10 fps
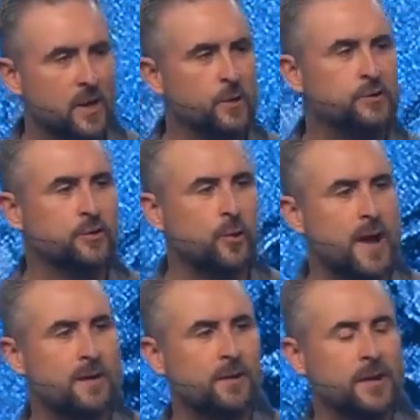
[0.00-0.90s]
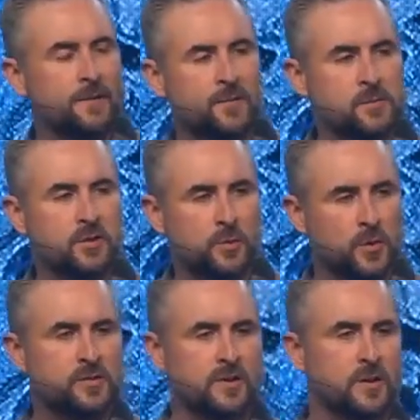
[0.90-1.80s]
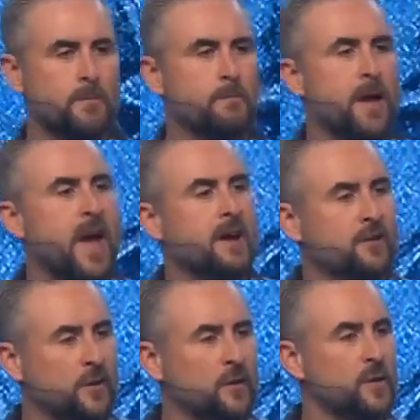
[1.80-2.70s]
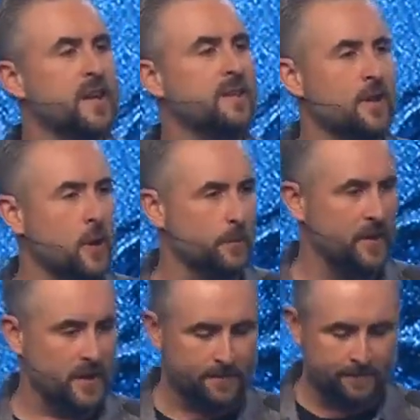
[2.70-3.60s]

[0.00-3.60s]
who's traveling from Jerusalem back to Ethiopia.